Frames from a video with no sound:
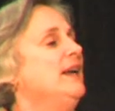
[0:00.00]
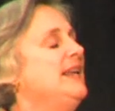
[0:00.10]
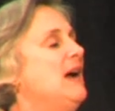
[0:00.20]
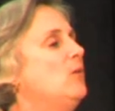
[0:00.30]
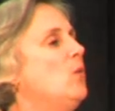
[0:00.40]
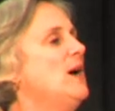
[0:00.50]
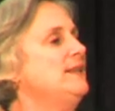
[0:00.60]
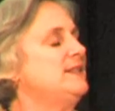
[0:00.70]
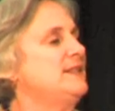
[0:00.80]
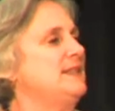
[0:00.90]
Now,
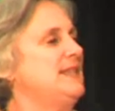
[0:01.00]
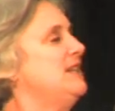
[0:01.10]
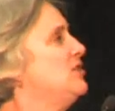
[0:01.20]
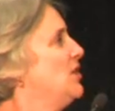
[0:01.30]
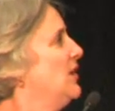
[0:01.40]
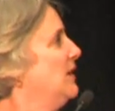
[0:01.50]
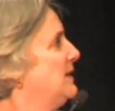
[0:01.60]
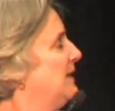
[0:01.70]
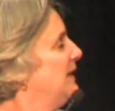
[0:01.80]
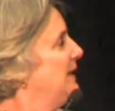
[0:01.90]
once the
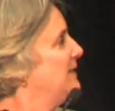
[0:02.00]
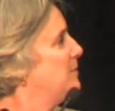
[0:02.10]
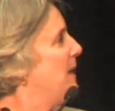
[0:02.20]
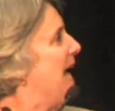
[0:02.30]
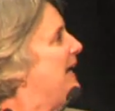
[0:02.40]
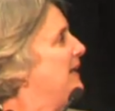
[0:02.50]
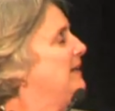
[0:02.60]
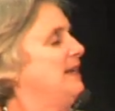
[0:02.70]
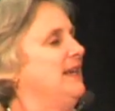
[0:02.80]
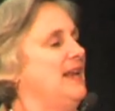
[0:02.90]
t-shirt is
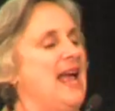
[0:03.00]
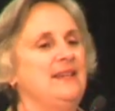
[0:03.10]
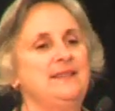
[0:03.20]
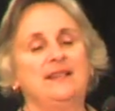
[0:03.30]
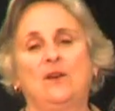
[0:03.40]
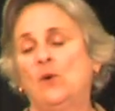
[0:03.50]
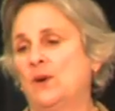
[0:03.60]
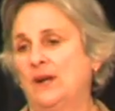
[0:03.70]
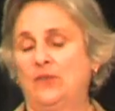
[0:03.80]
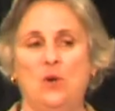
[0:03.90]
made, it has to,
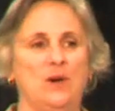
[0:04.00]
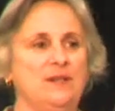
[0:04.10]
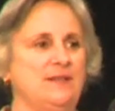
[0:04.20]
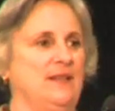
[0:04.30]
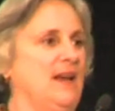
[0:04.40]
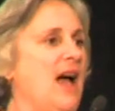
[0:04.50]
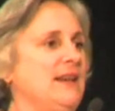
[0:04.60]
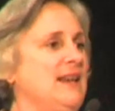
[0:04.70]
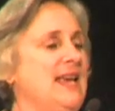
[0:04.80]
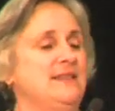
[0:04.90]
of course, the
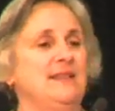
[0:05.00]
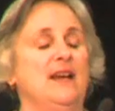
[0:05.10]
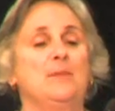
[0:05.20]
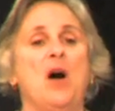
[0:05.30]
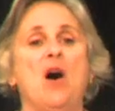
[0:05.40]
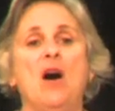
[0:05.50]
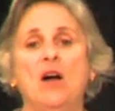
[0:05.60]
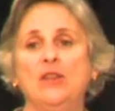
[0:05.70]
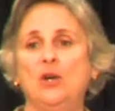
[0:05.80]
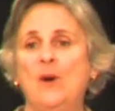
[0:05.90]
cotton has to come
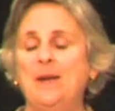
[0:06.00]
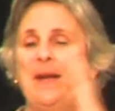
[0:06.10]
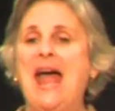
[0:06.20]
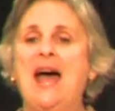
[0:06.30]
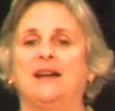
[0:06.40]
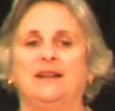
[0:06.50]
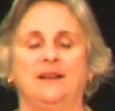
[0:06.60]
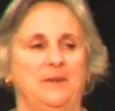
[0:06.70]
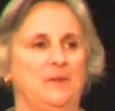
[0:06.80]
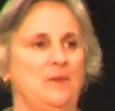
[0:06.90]
all the way back,
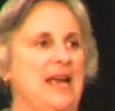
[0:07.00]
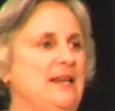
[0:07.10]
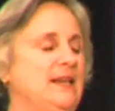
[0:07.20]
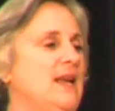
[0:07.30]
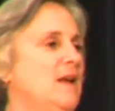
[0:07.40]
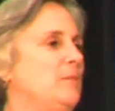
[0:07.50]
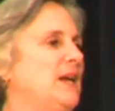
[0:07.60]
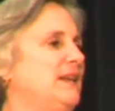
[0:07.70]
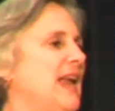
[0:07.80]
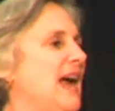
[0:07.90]
right?
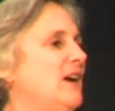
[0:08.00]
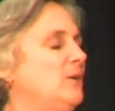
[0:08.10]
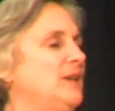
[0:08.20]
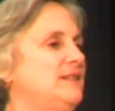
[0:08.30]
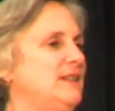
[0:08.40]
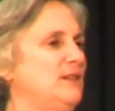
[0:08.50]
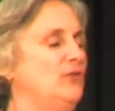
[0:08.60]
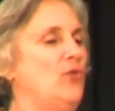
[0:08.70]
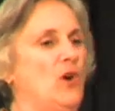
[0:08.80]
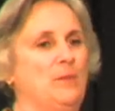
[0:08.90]
But now it's in the
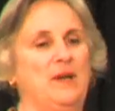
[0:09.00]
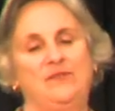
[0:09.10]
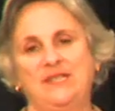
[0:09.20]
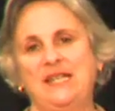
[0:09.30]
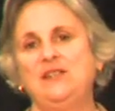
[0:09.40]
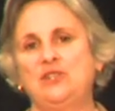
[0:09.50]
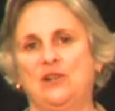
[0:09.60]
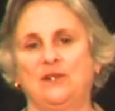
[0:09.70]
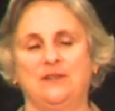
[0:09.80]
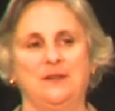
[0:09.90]
form of a
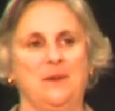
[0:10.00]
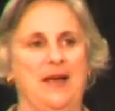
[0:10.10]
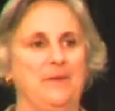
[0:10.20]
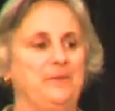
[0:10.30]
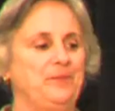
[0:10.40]
t-shirt. Okay.